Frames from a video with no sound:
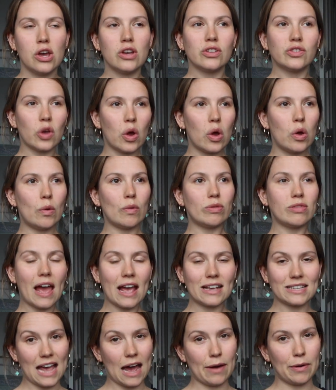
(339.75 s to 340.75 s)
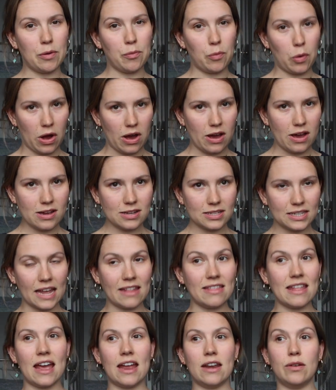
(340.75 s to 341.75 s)
So that's how it worked.
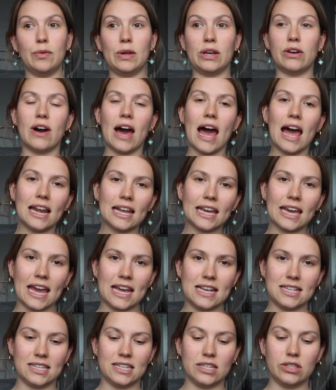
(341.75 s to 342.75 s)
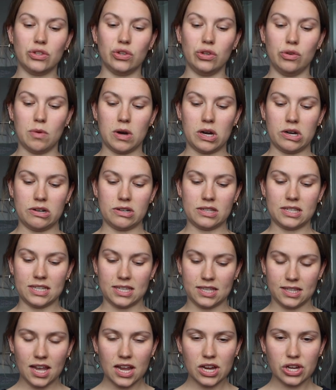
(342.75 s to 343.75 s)
And then we got allocated to our
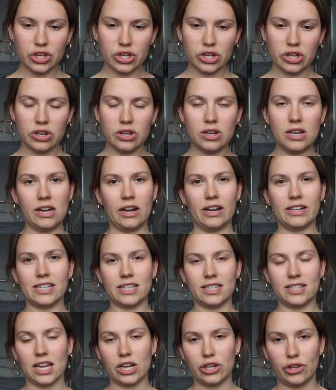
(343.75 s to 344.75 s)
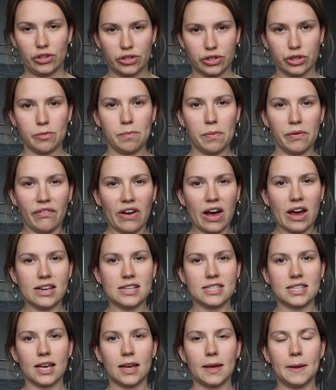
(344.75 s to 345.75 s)
dissertation and our dissertation
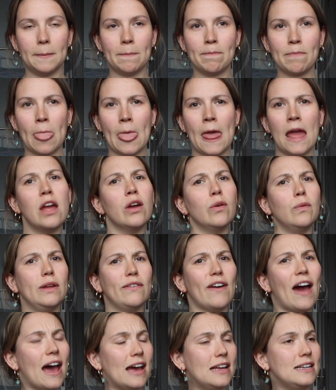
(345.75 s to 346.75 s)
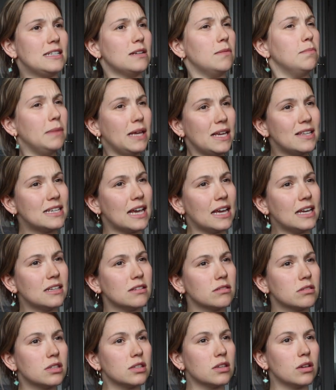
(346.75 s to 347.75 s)
supervisor. We've had
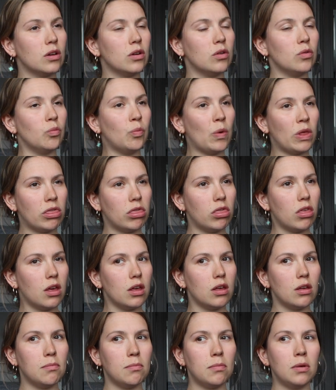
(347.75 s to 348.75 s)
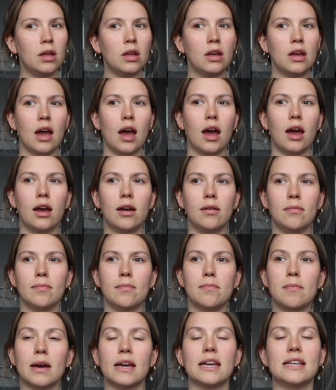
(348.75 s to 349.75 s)
meetings with them.
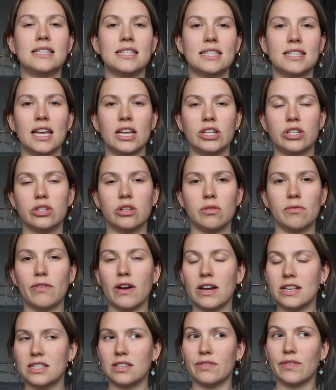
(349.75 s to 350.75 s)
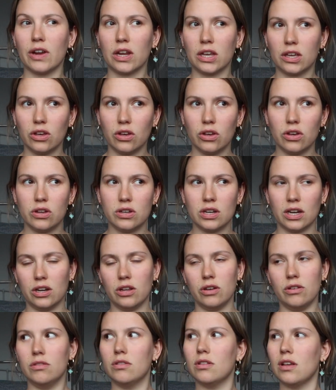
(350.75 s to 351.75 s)
My dissertation supervisors are very good. I
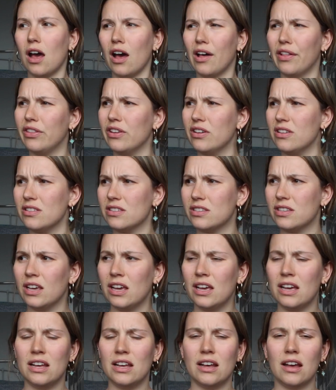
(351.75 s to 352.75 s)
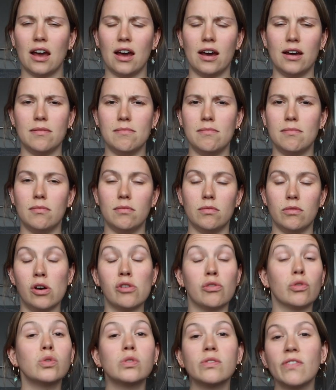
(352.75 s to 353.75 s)
know others are
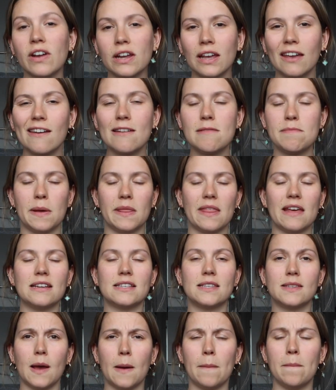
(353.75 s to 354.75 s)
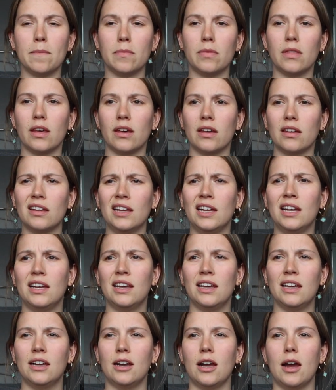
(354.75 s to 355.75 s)
also very good, but there's some that
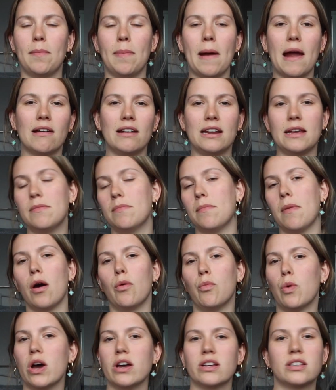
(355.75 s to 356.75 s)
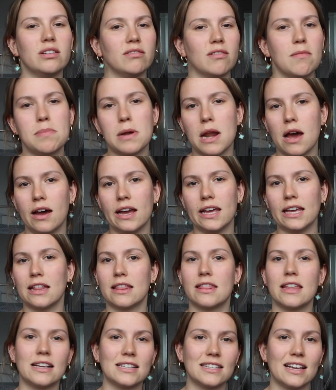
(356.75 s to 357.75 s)
apparently are worse at replying
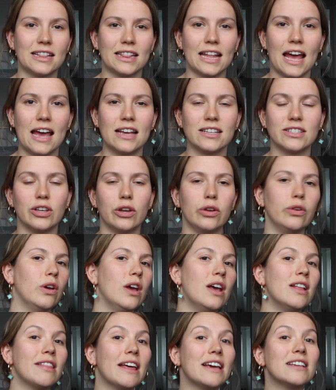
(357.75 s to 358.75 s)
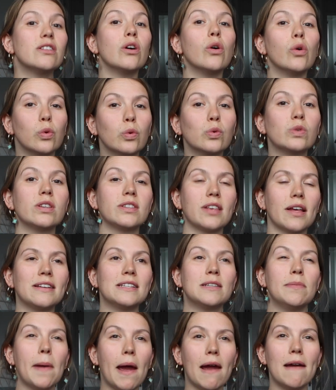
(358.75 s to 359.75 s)
and things like that. So that's also something
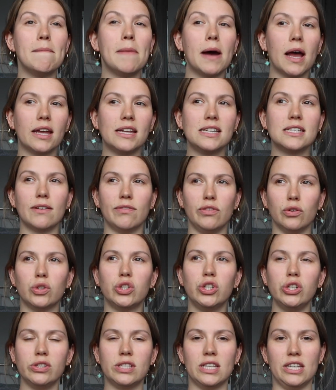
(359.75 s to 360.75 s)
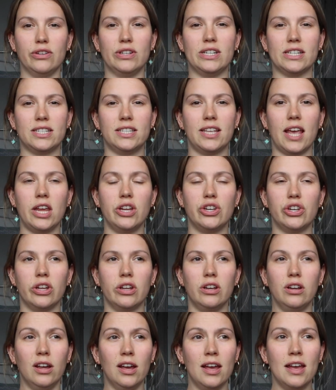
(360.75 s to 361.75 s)
to bear in mind if you're choosing your
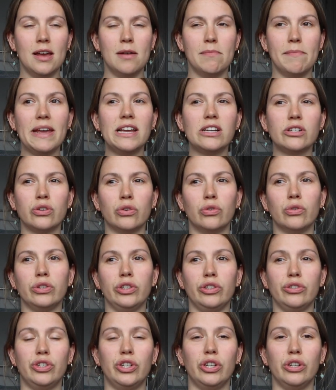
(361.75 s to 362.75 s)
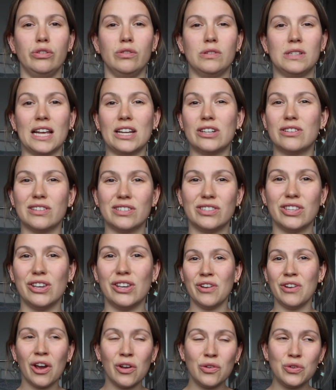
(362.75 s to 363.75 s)
dissertation. Make sure you choose lecturers
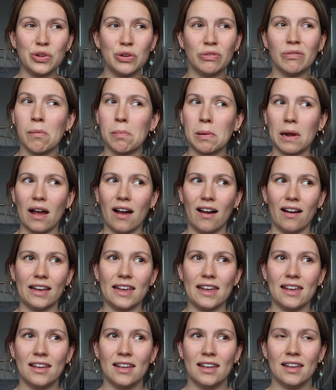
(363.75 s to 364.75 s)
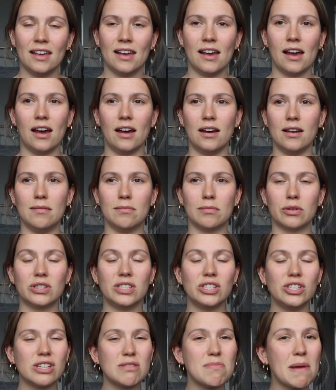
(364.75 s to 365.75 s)
know do reply, because
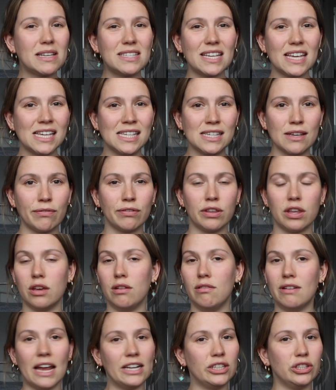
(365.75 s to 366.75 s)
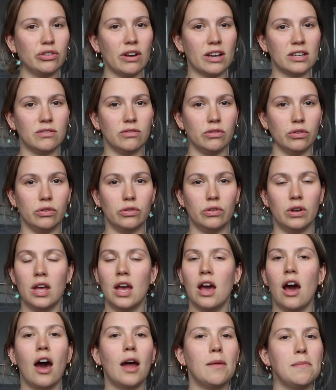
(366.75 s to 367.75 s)
it just makes it easier for you, less stressful.
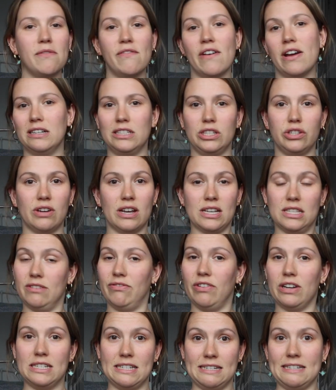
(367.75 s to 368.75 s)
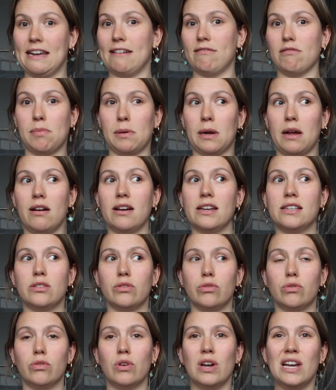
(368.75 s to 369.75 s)
I'd be very stressed if I didn't get replies
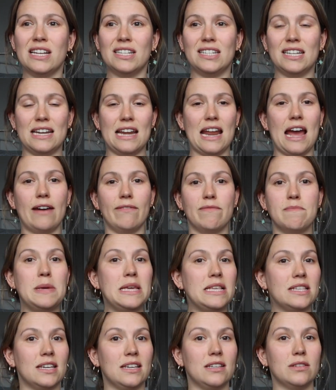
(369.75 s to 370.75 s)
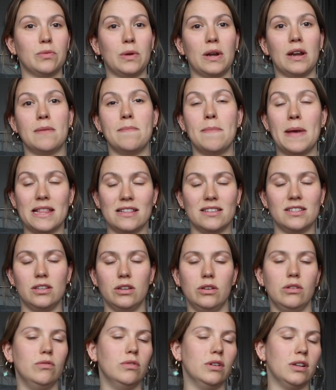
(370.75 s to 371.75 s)
or didn't have meetings when I meant
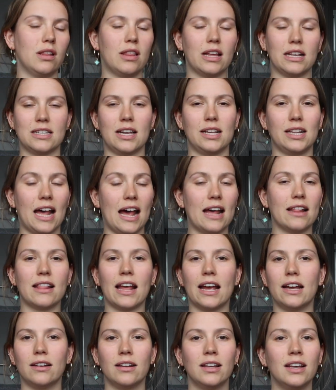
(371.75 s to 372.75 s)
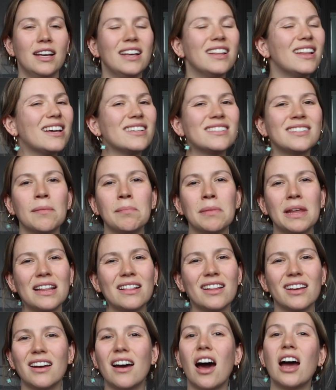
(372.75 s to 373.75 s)
to and things like that. That's something
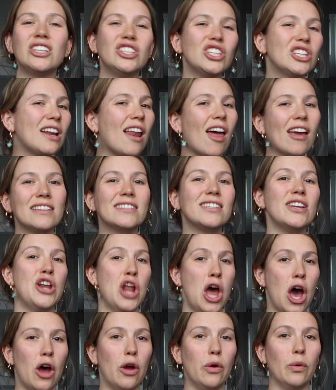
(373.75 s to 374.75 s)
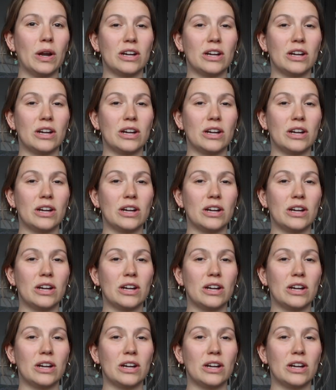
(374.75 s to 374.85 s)
that I just like to know.